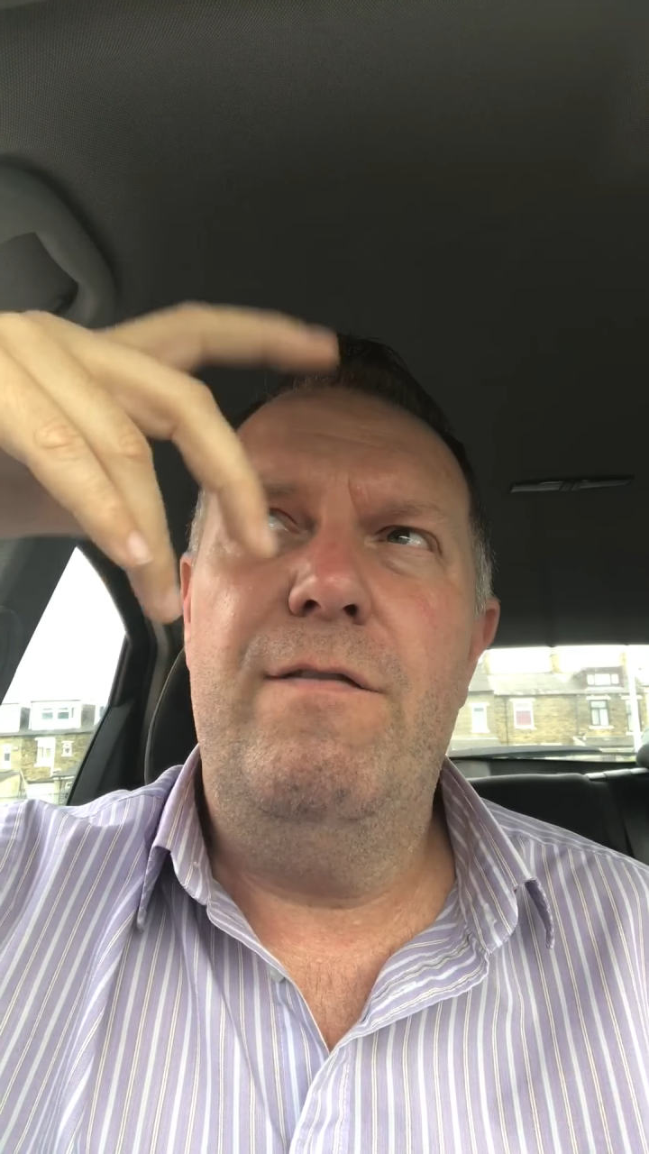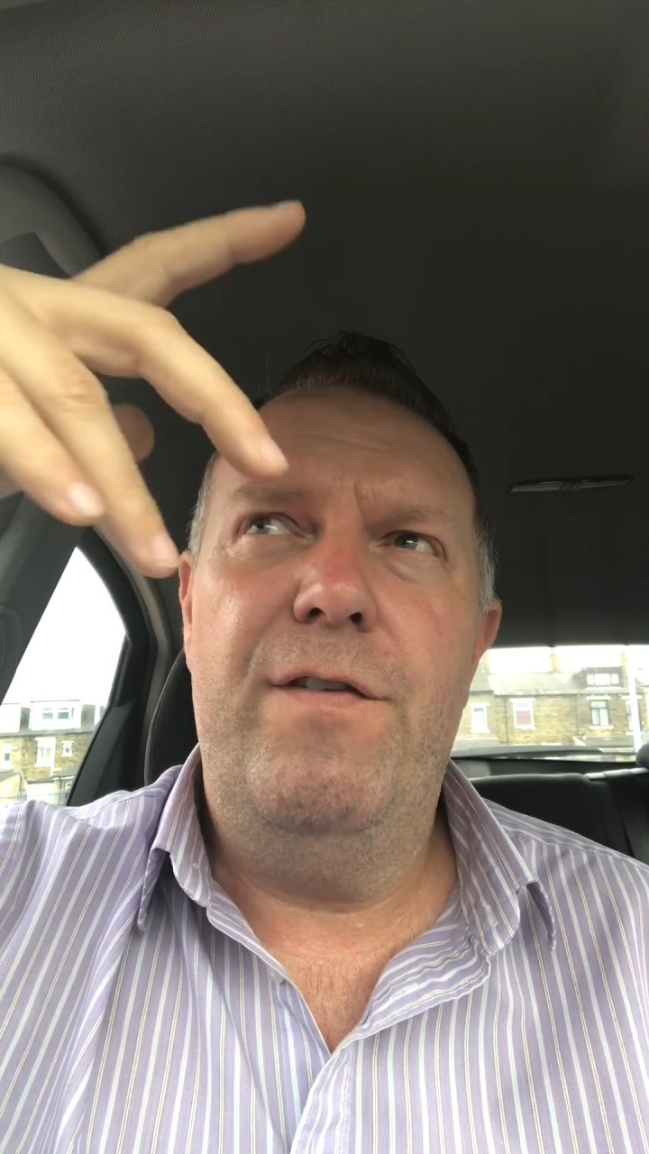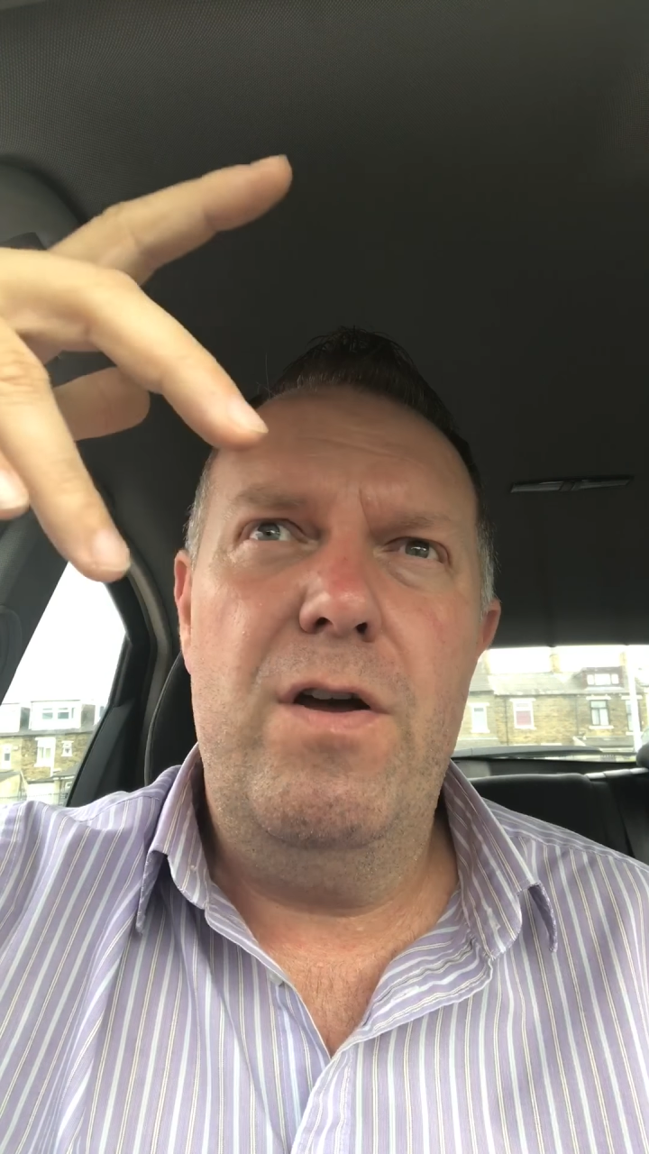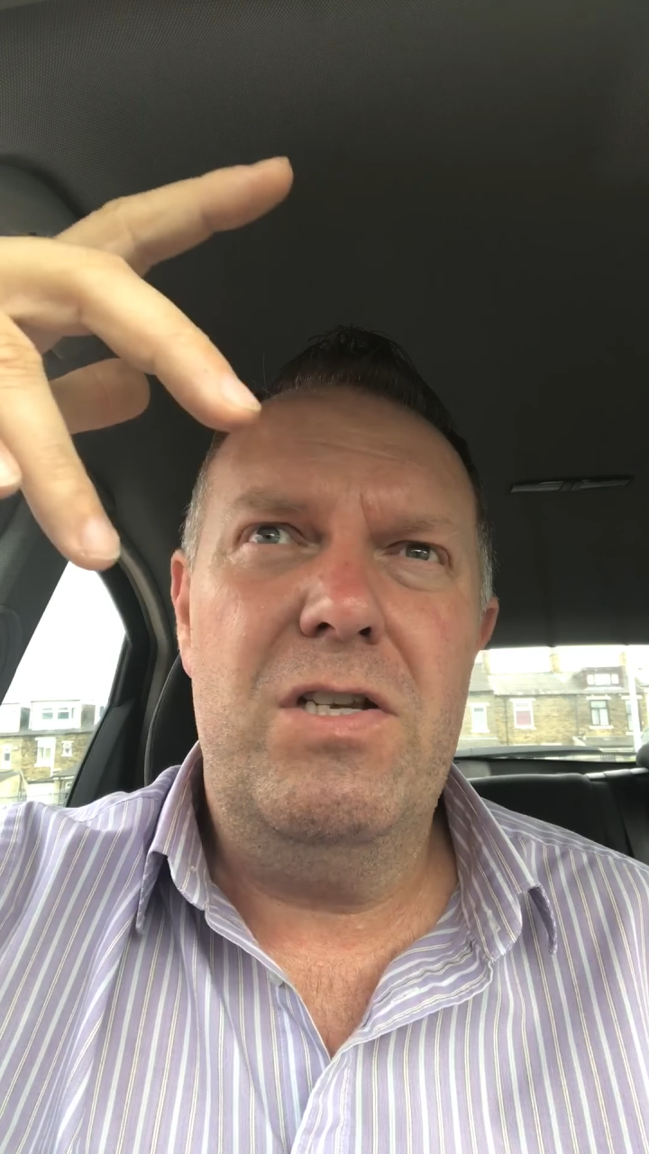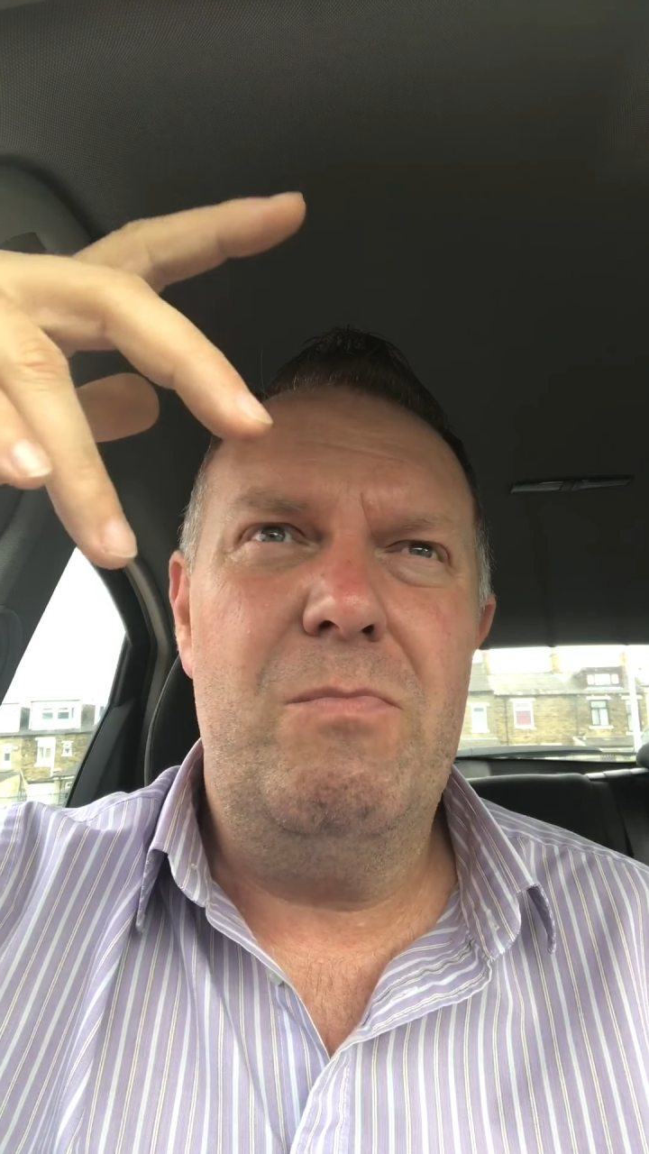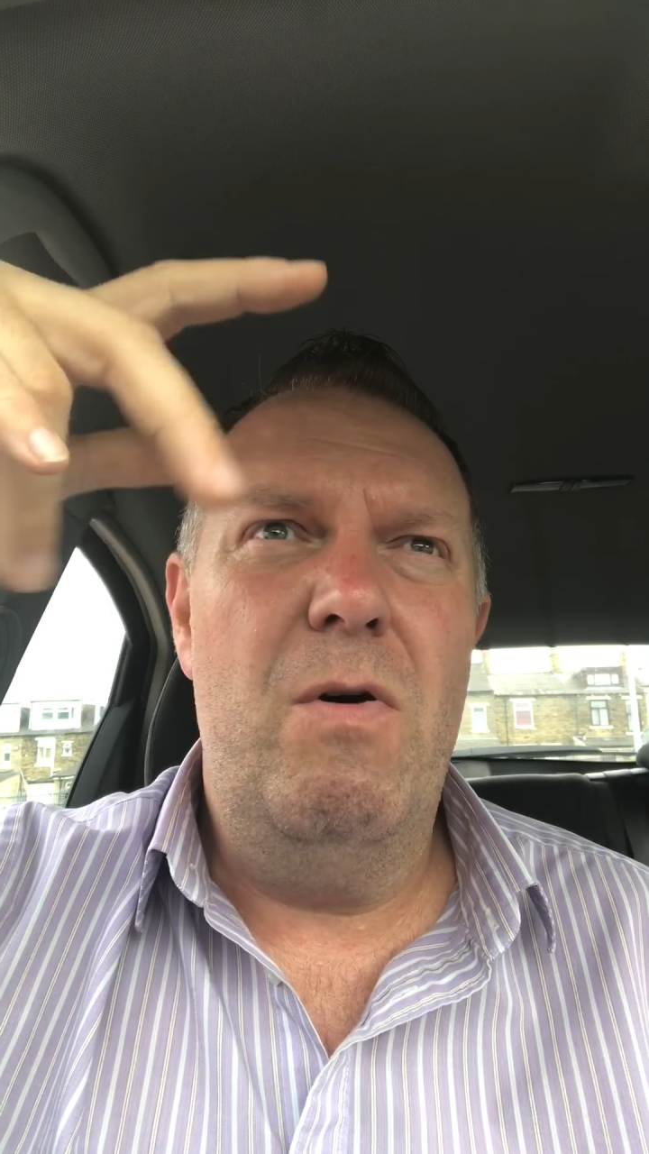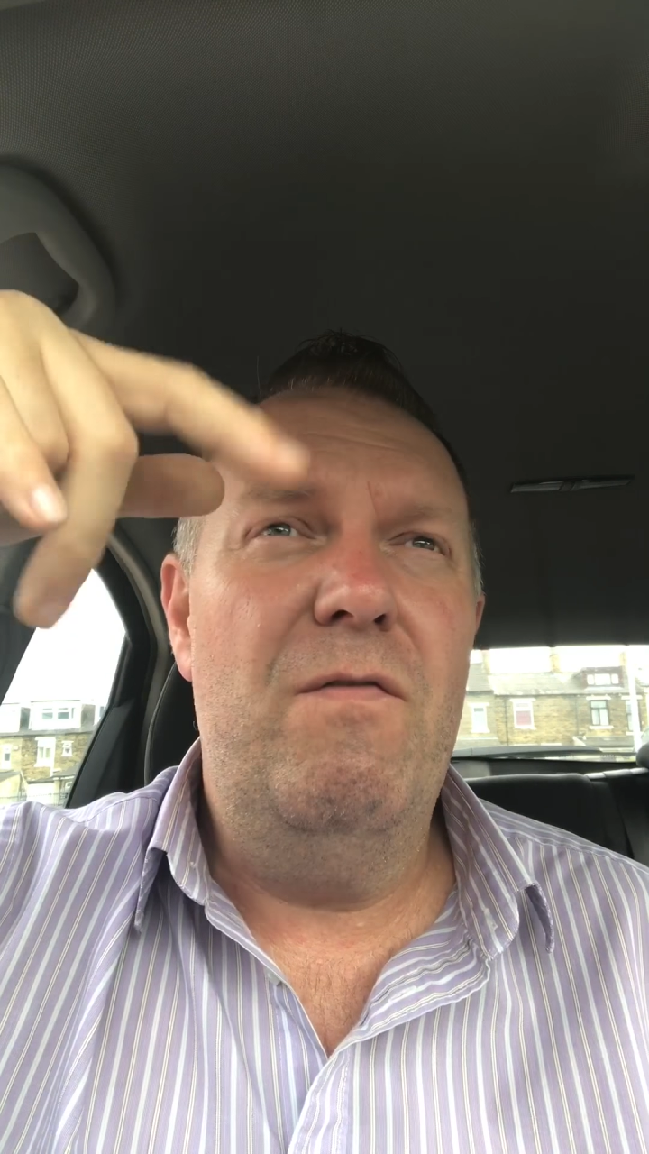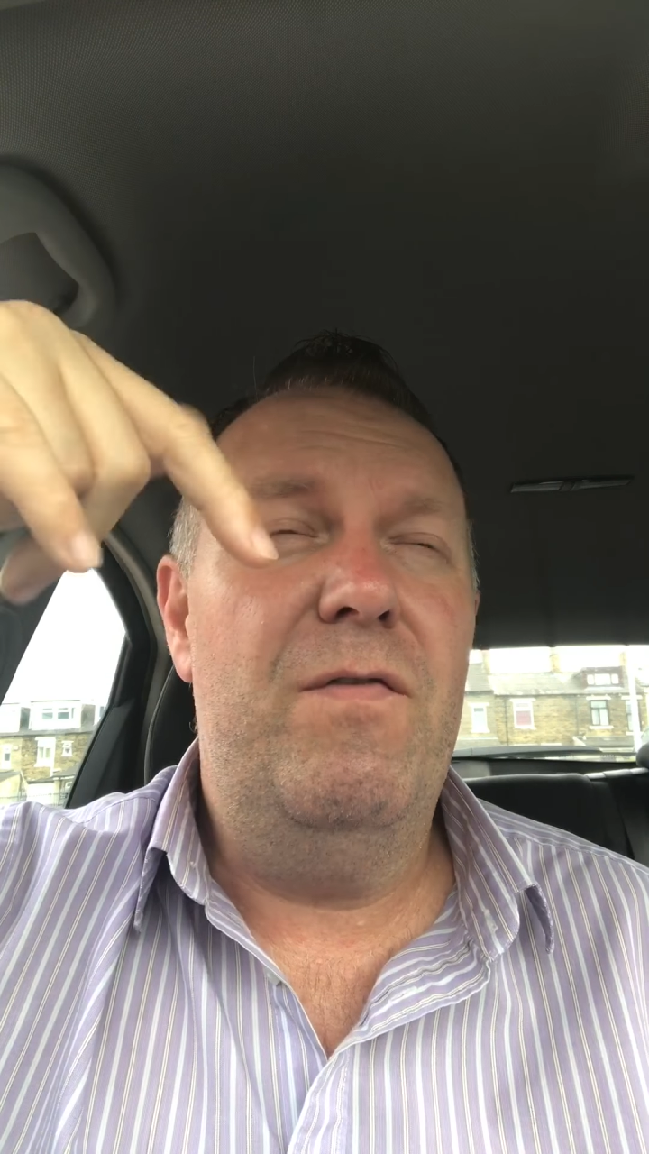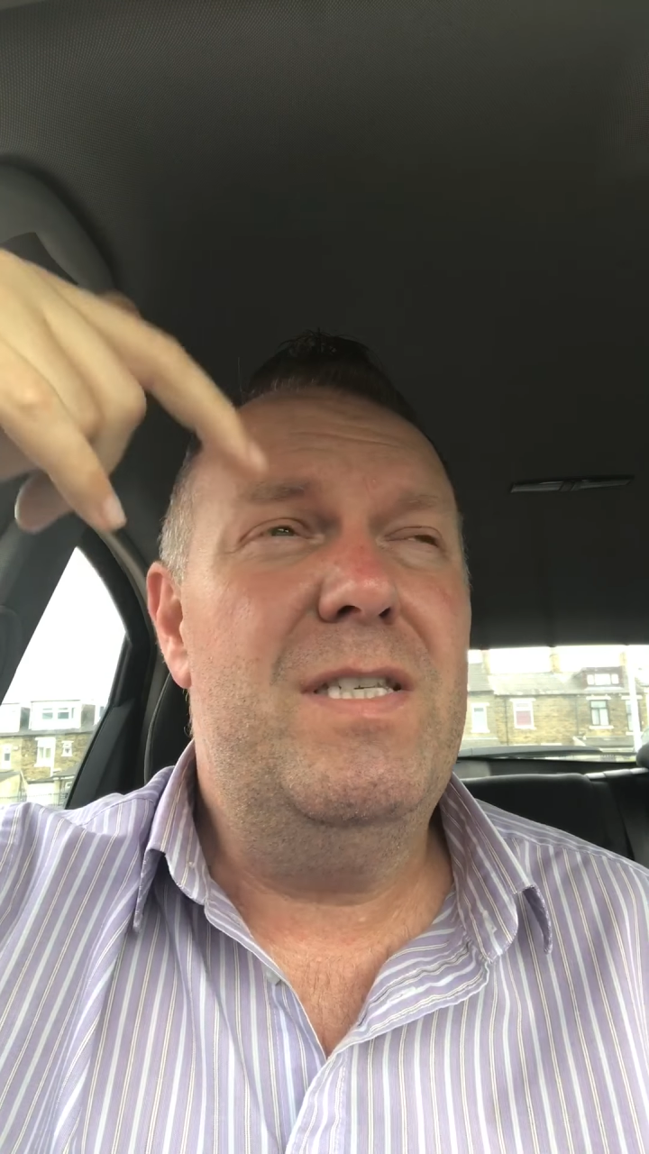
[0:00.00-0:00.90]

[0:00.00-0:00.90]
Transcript: the first month,